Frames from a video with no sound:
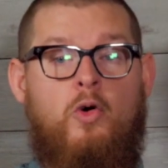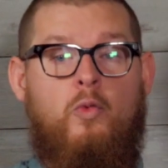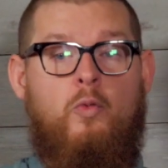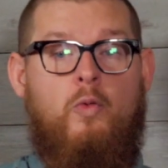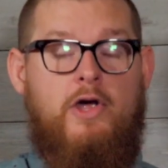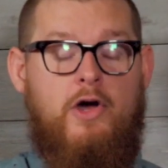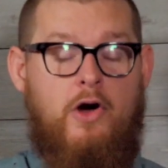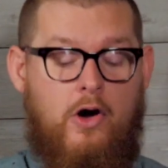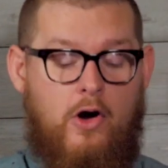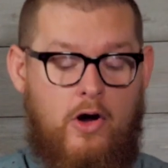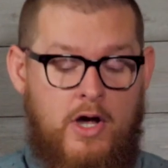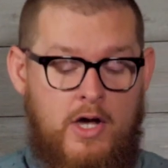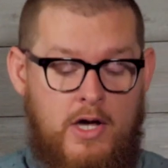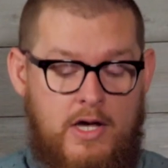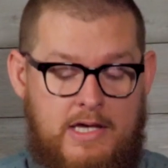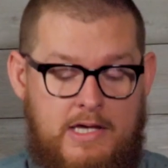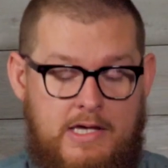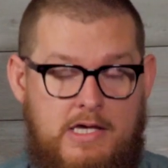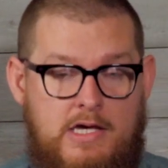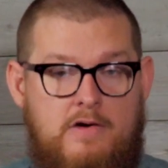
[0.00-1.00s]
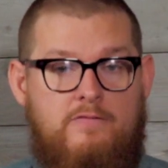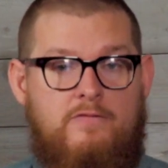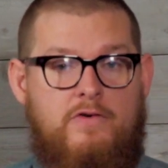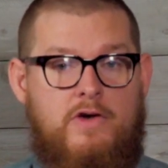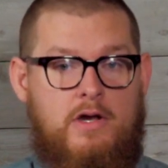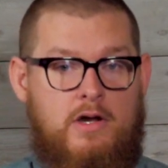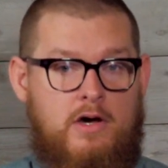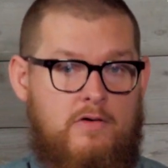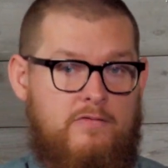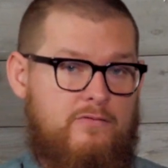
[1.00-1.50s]
we are
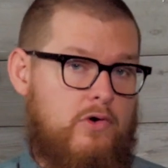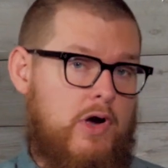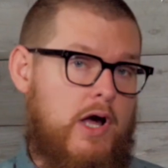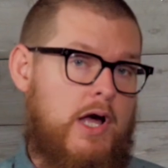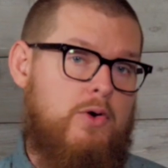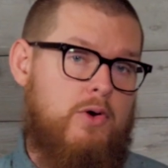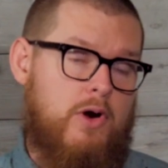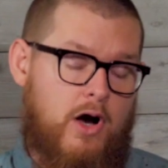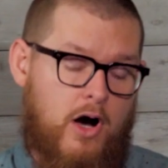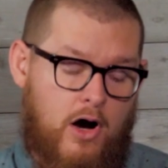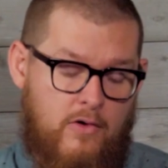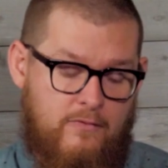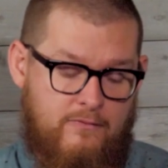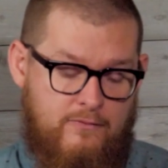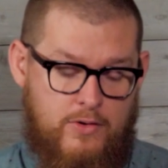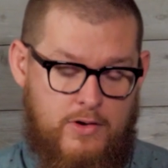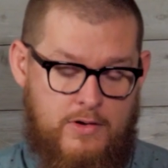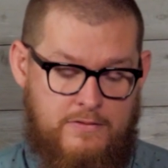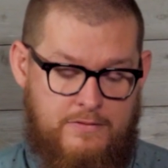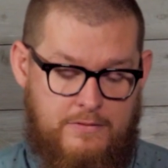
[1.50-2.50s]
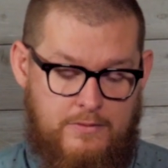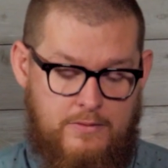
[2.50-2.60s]
giving a fragrant offering